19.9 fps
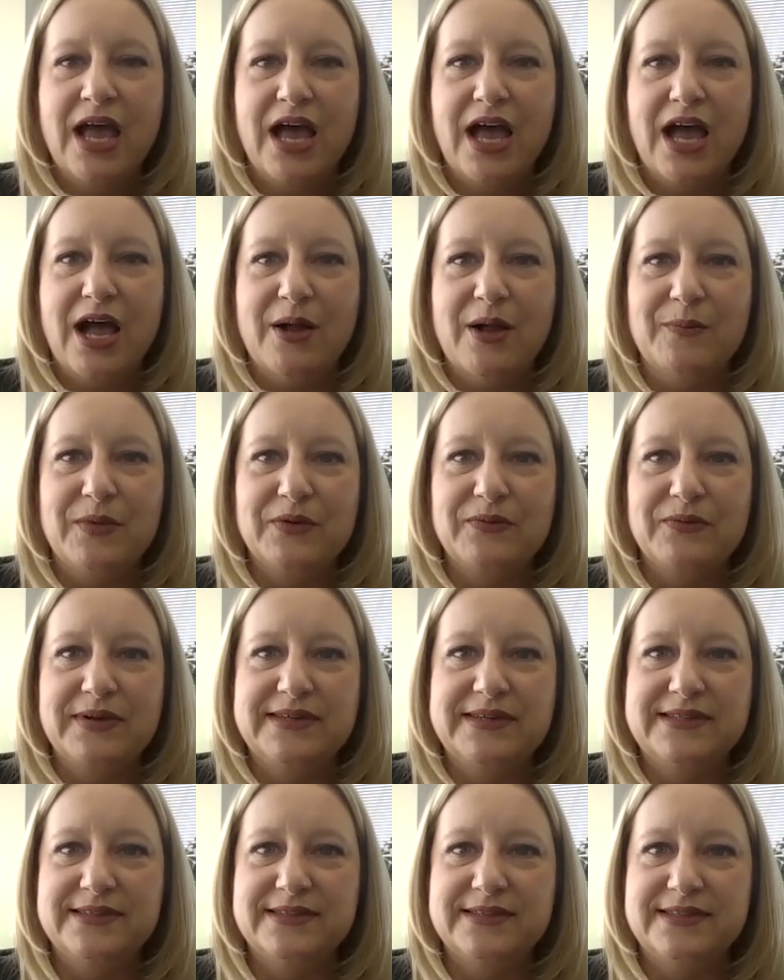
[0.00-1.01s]
A
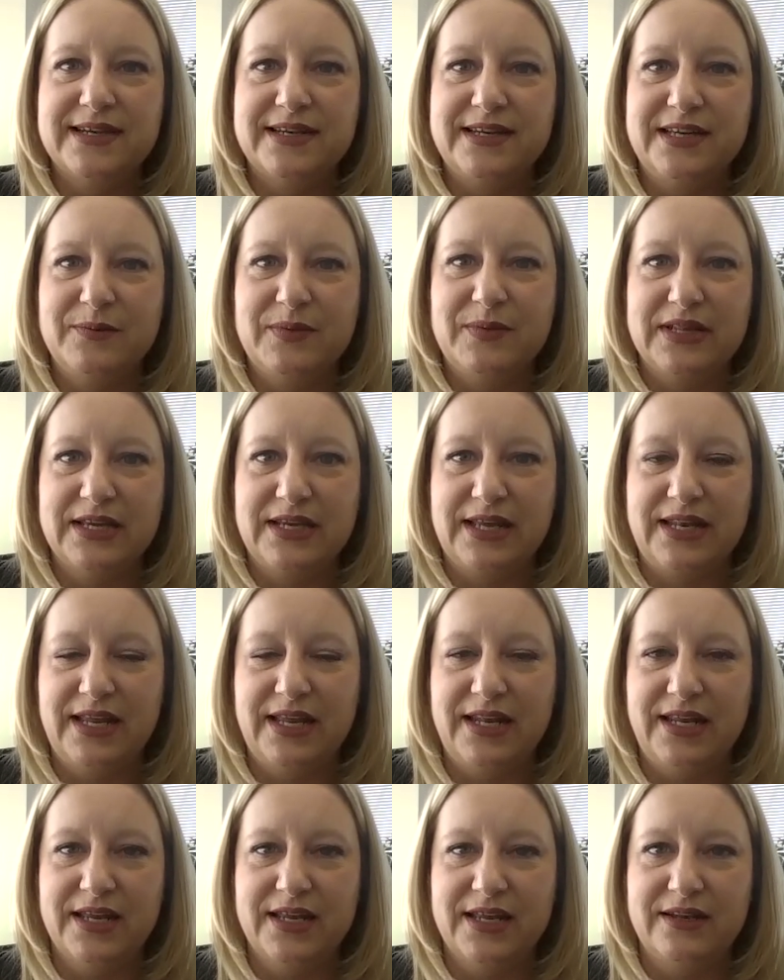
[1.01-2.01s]
recent study by the
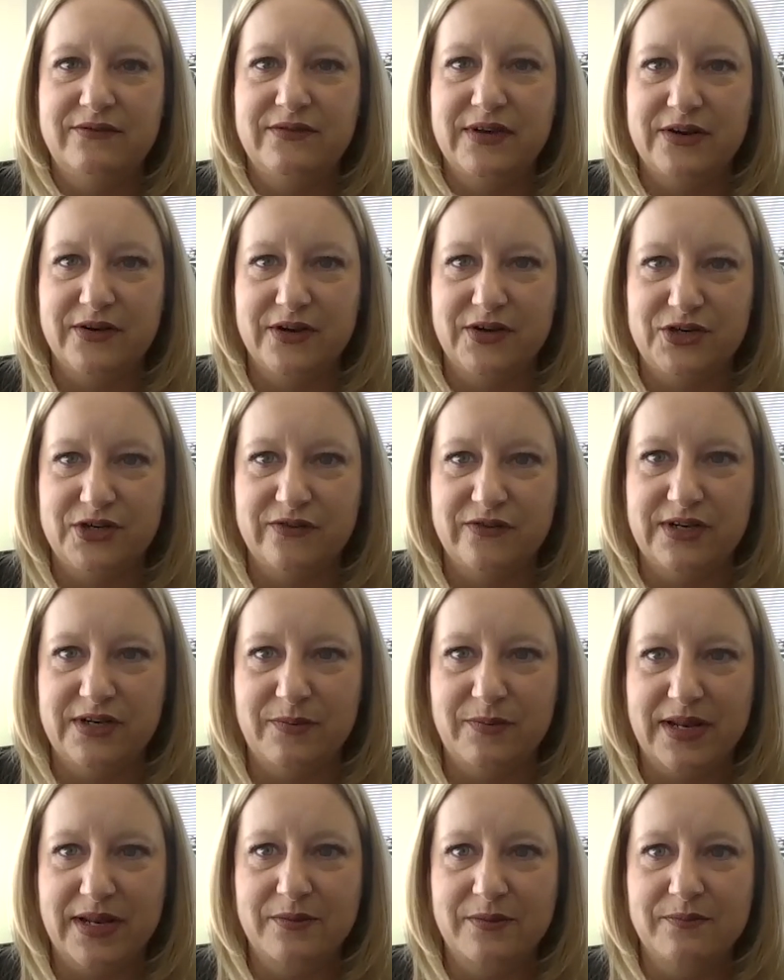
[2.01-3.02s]
Canadian Federation of
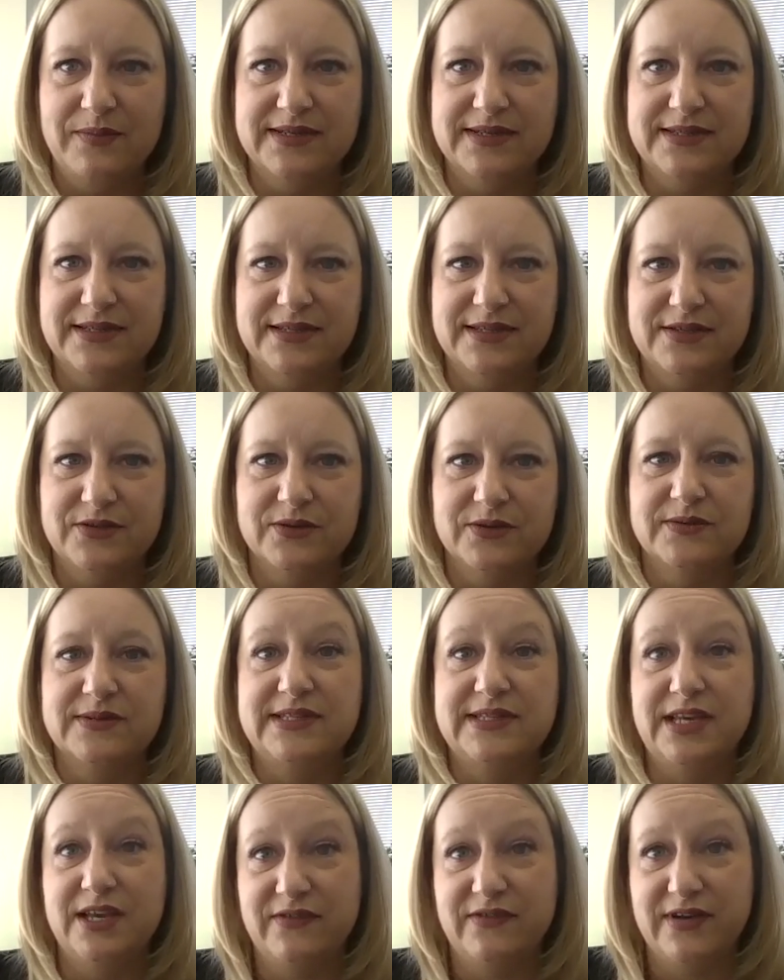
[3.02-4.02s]
Independent Business, or
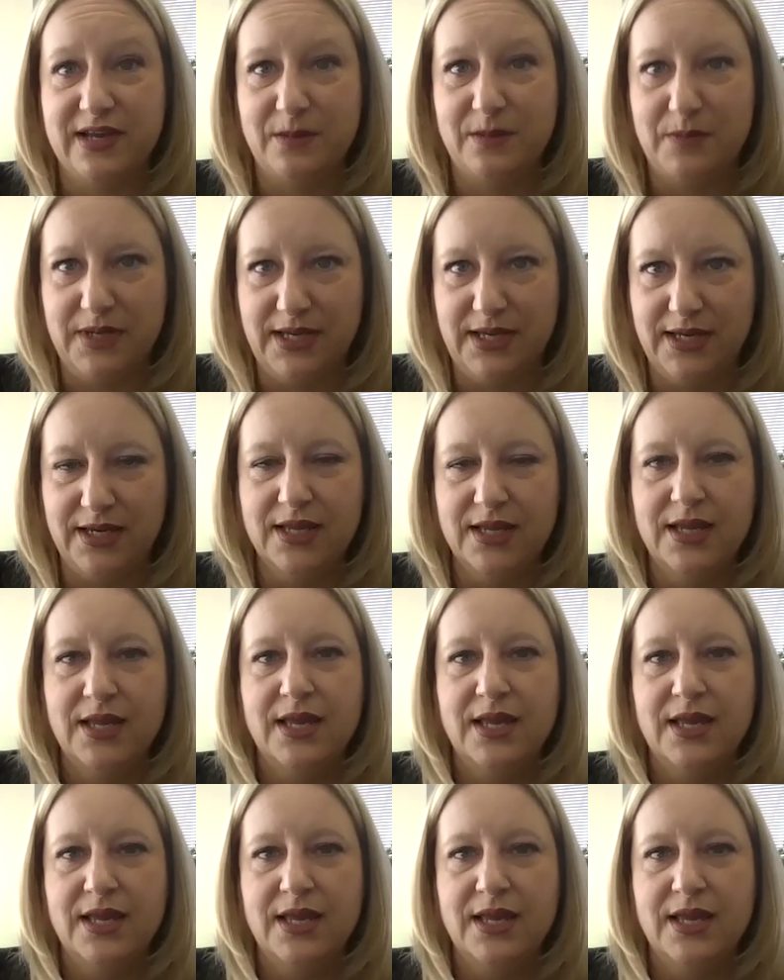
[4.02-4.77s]
CFIB,